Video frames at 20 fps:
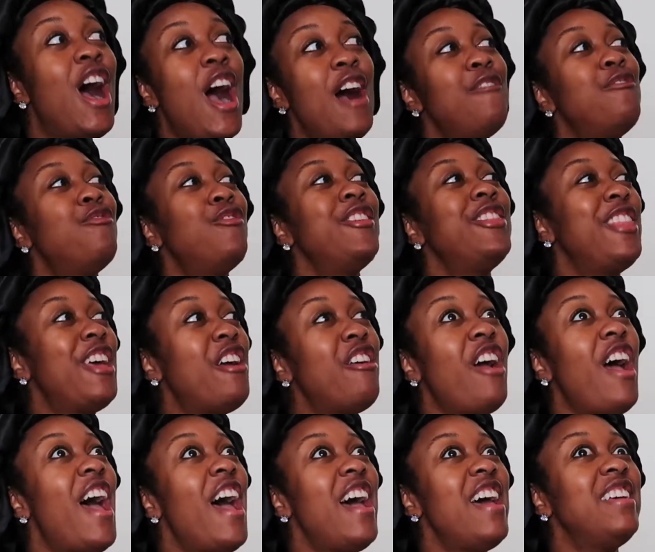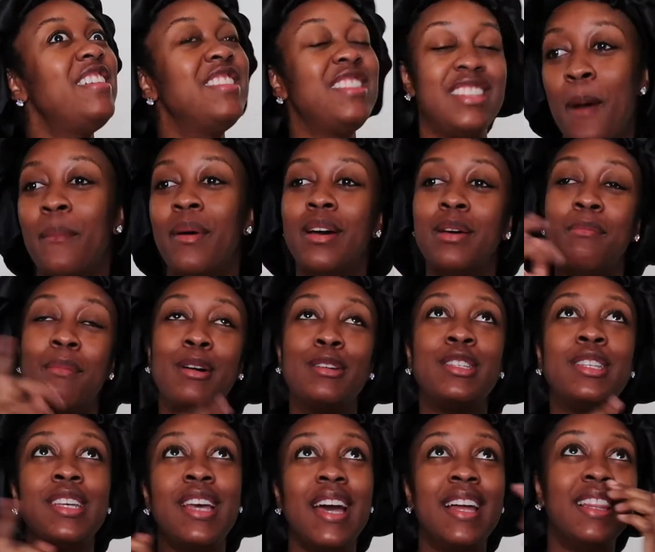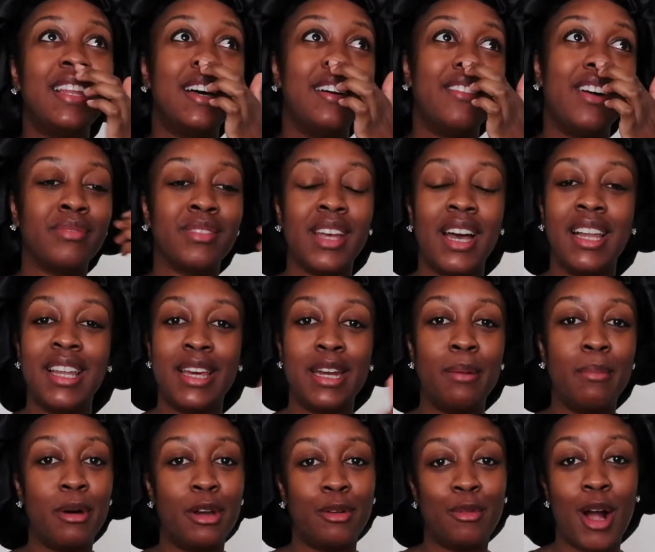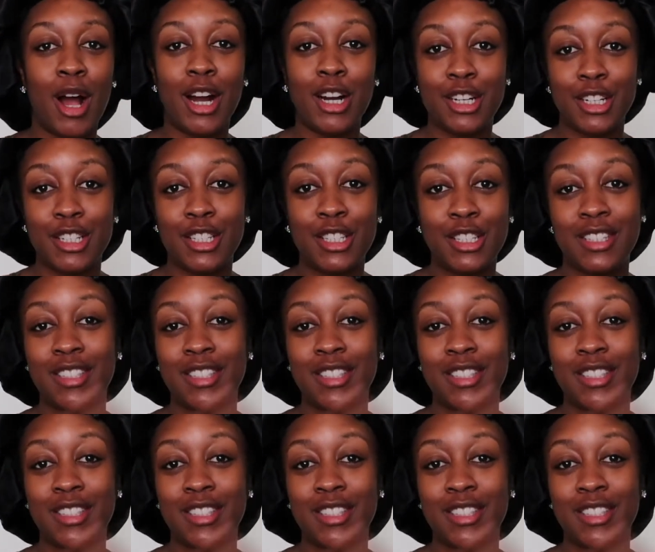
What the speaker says: Off with their heads. But mostly I love Helena Bonham Carter's